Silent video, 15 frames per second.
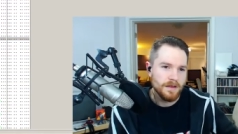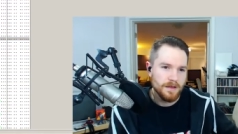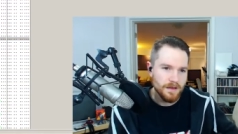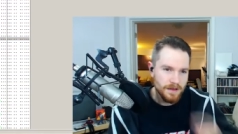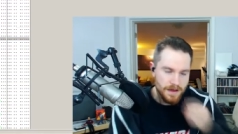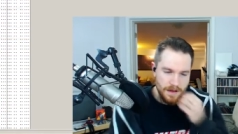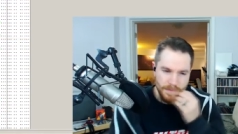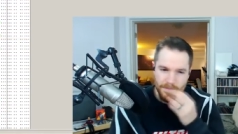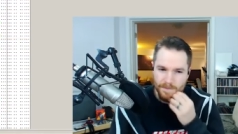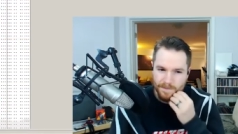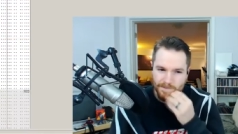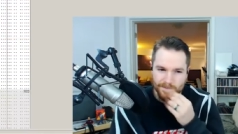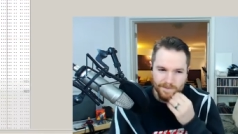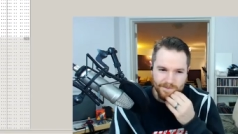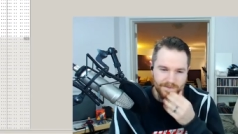Um,
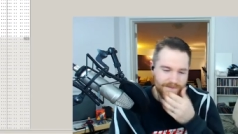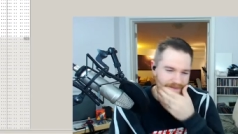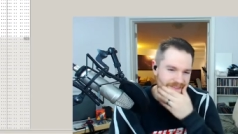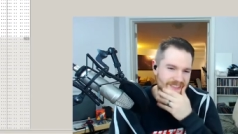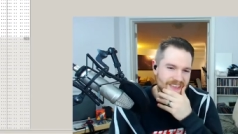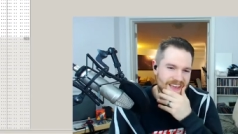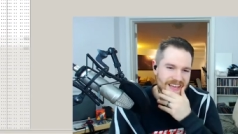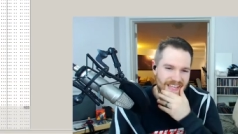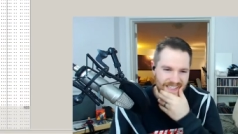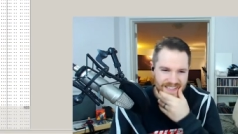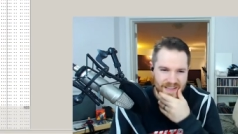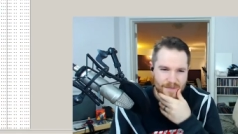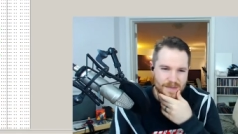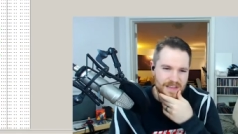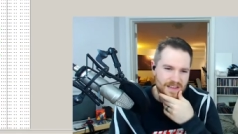yeah,
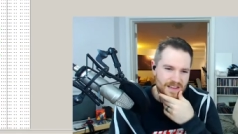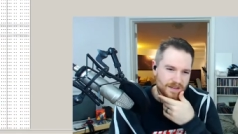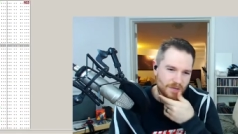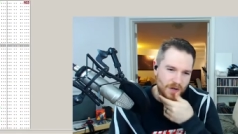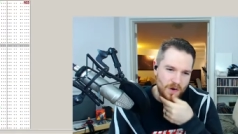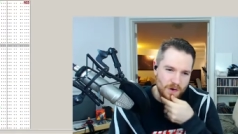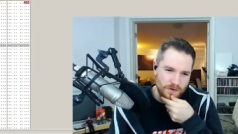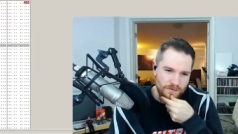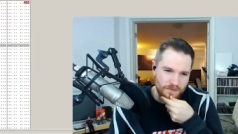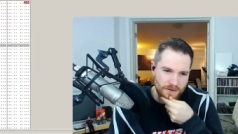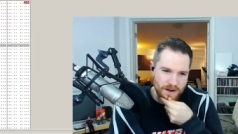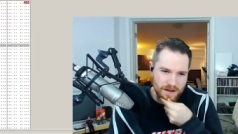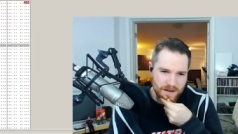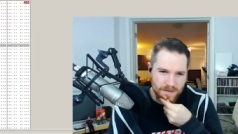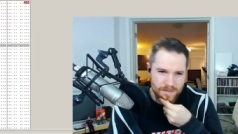because I mean, I'm going
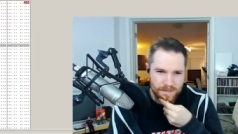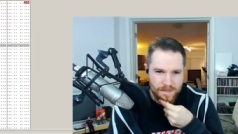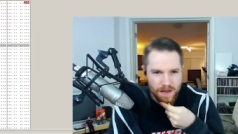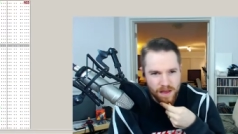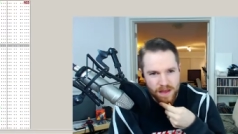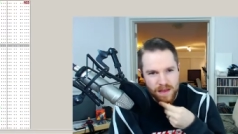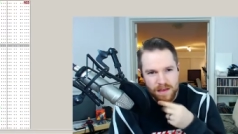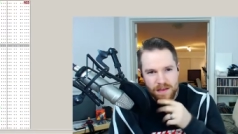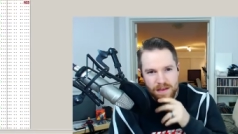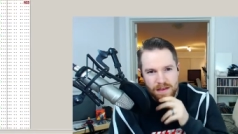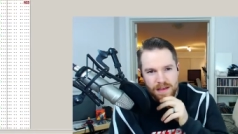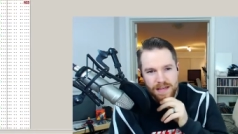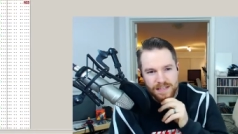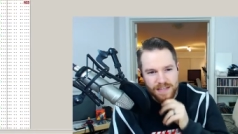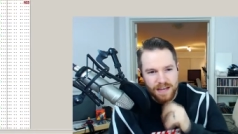from.
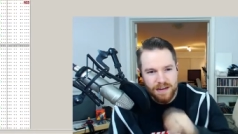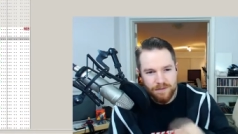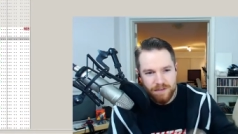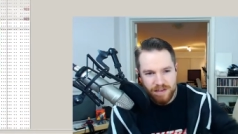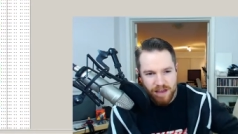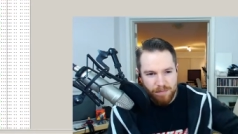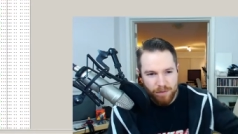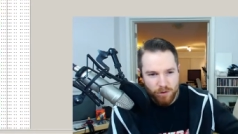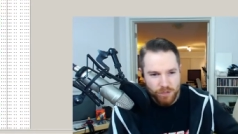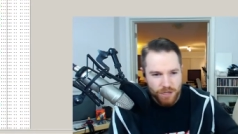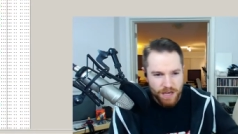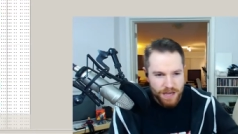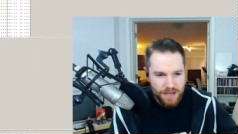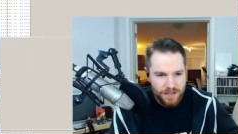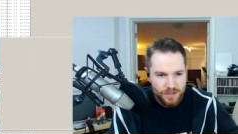It's kind of a tempo
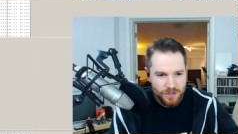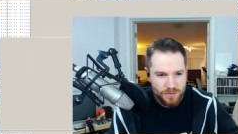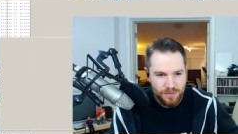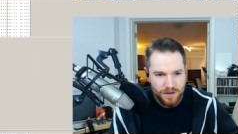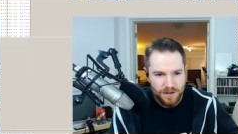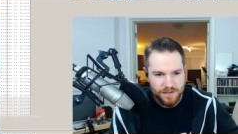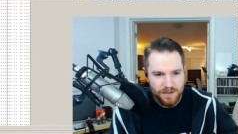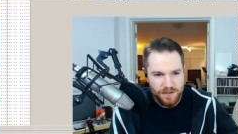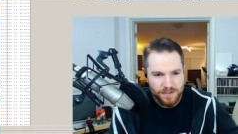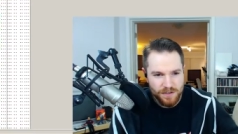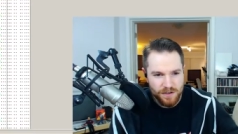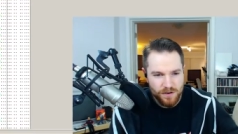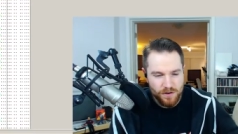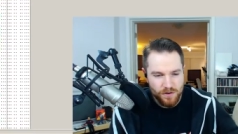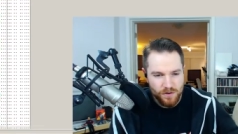change, but it's
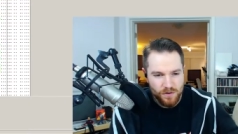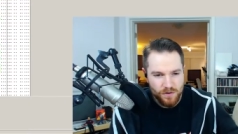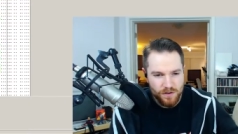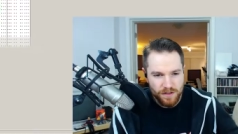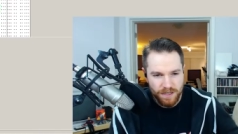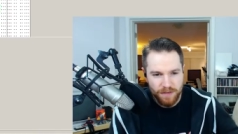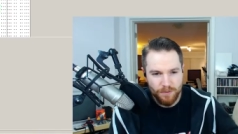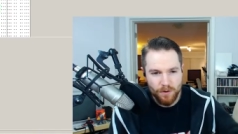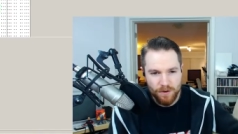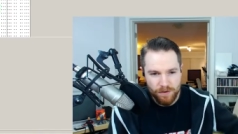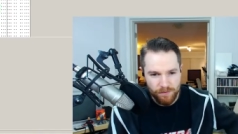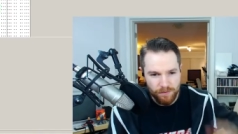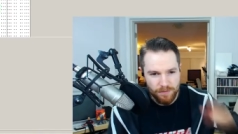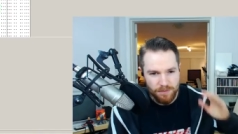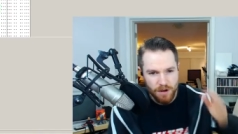also like I'm going
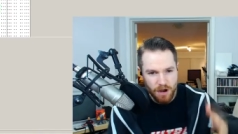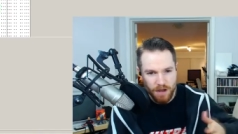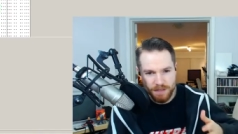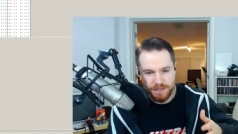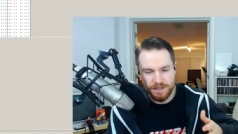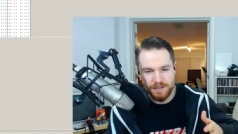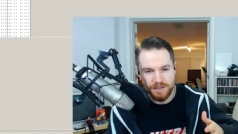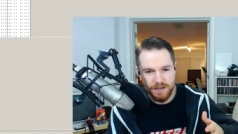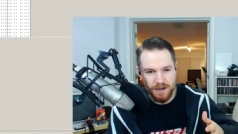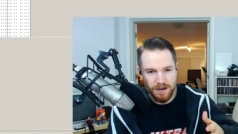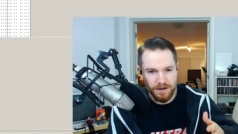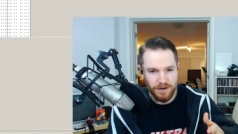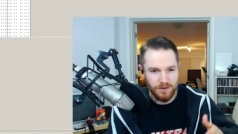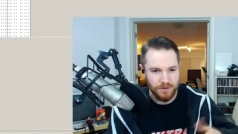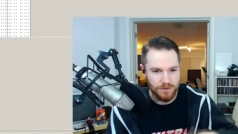from non
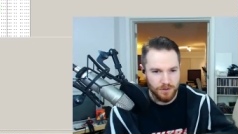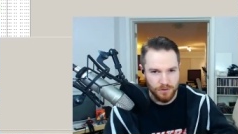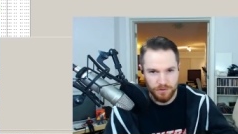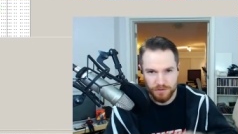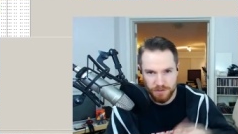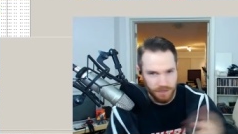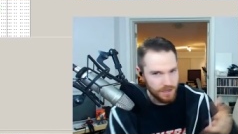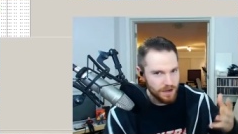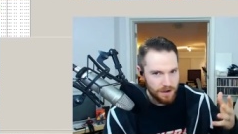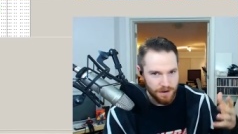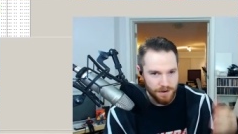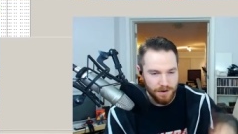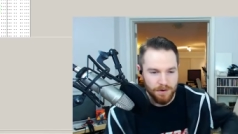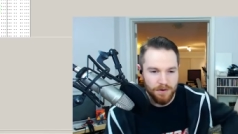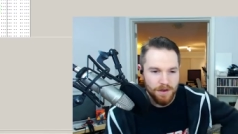staccato to
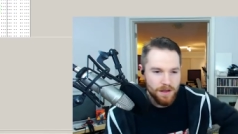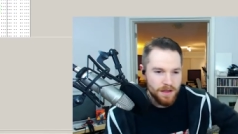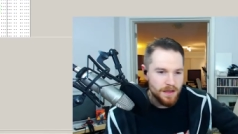staccato.